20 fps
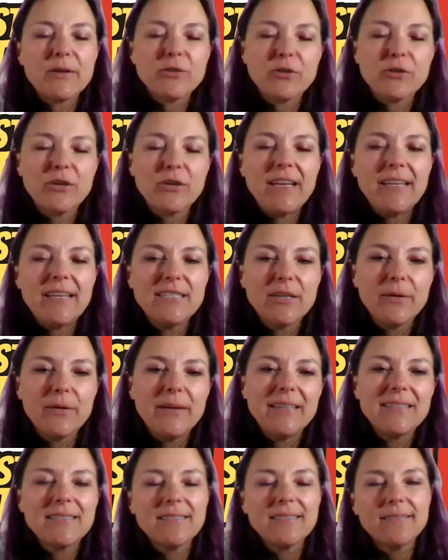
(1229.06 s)
needs, so
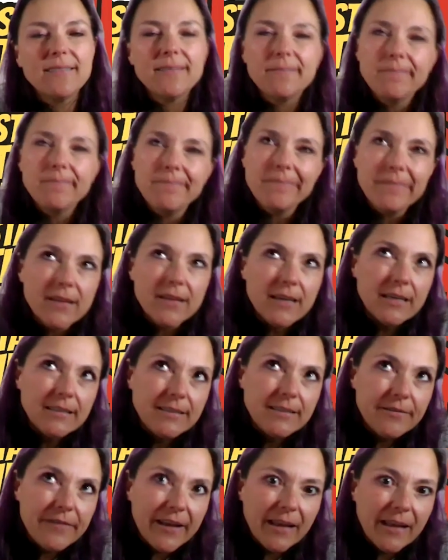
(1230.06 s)
he's
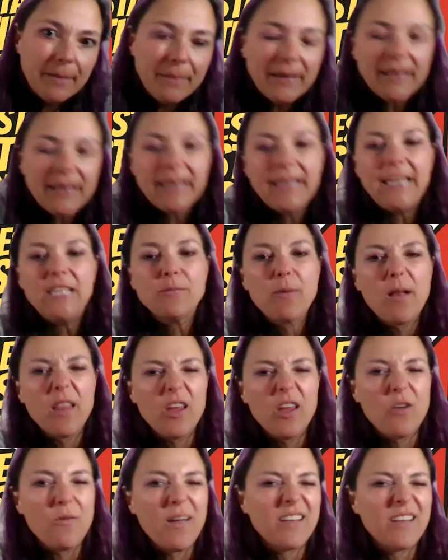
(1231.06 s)
developmentally, he's
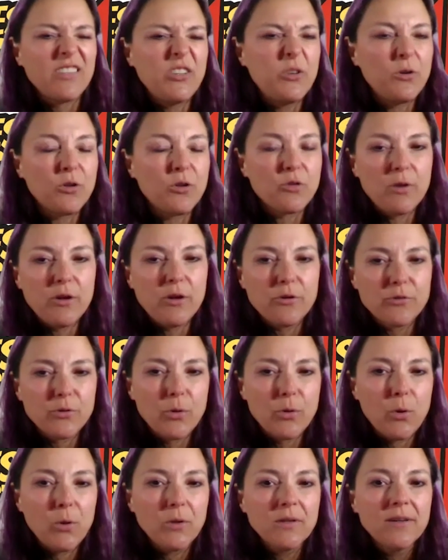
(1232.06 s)
probably around 2 to 3 years old.